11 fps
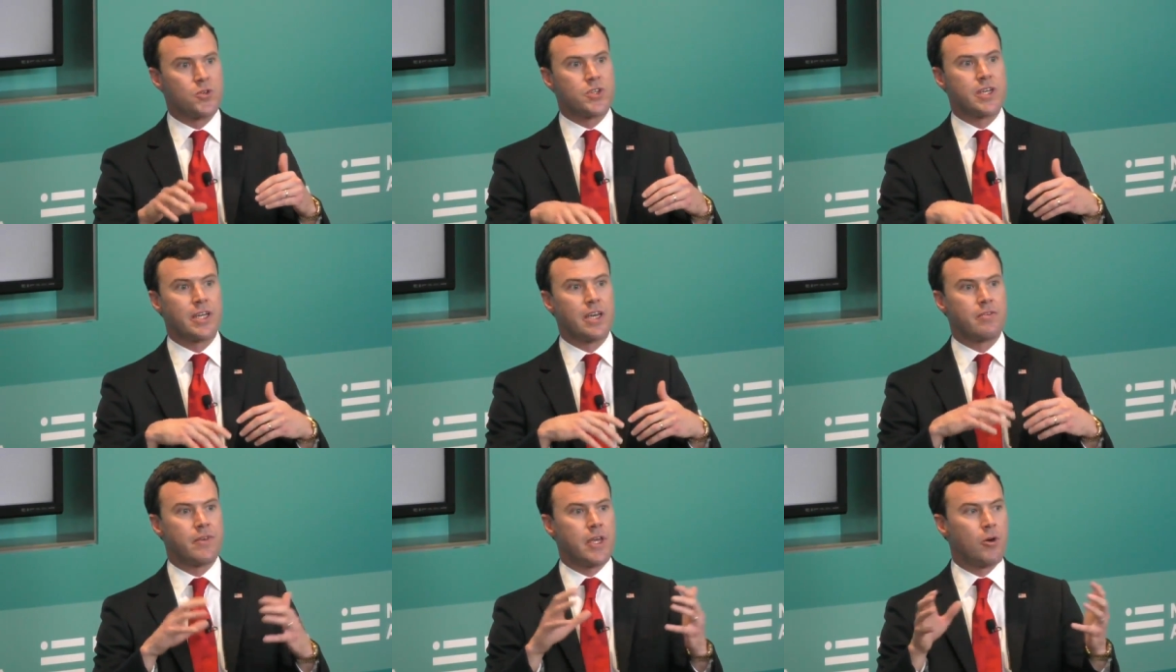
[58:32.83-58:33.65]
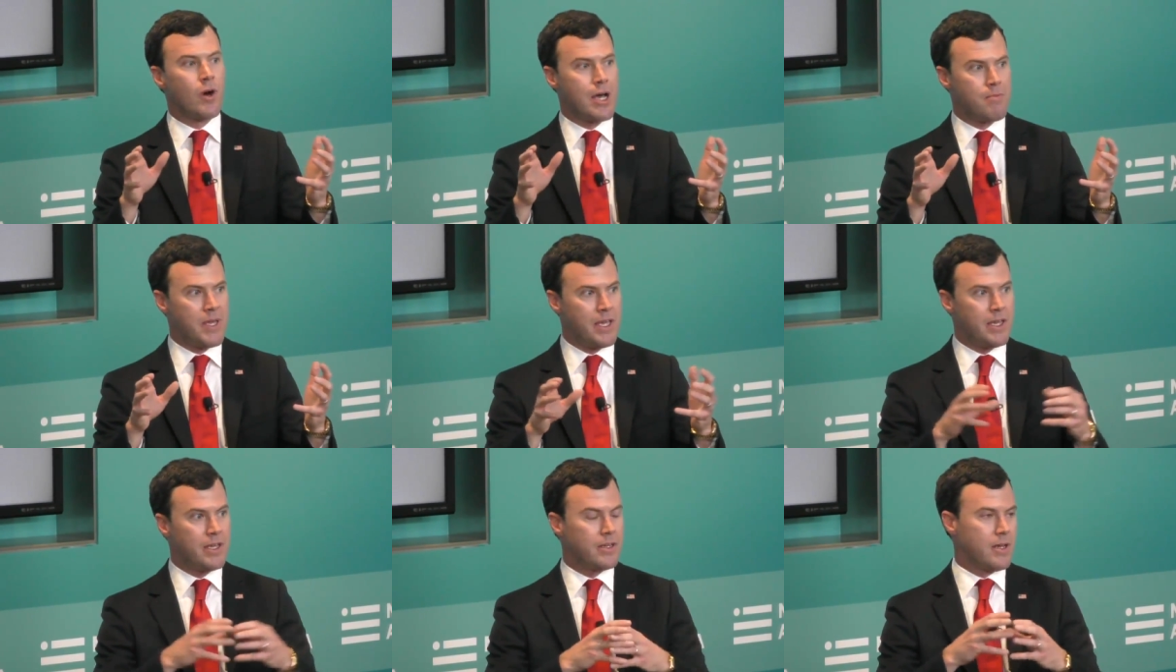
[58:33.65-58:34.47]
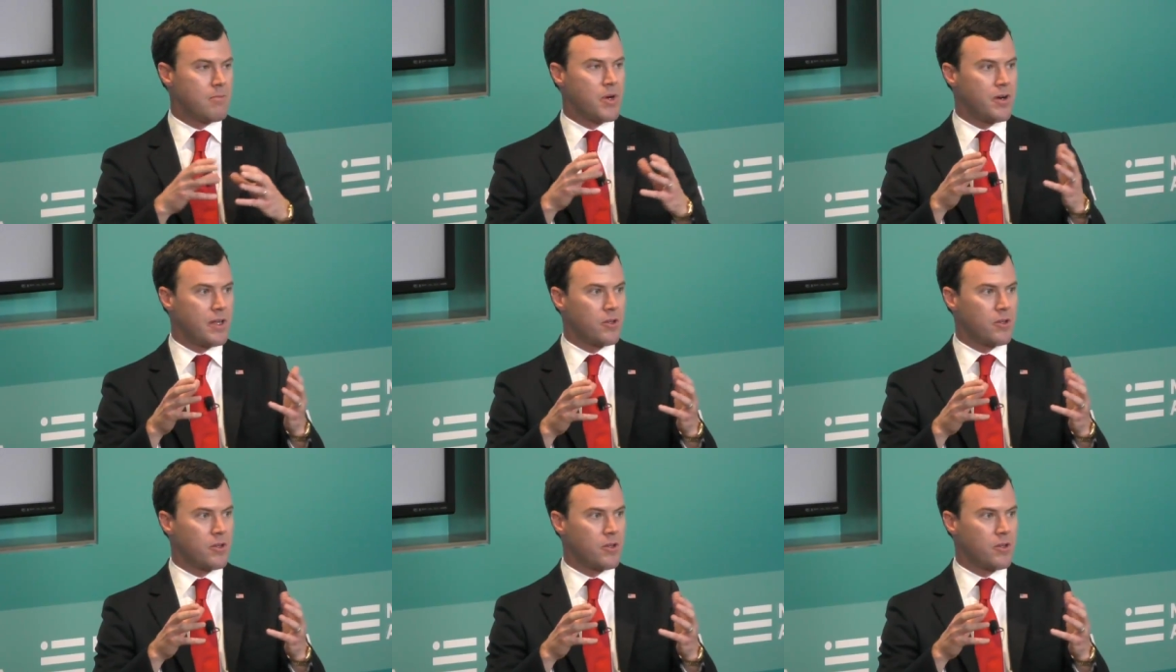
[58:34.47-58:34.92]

using a VOIP number,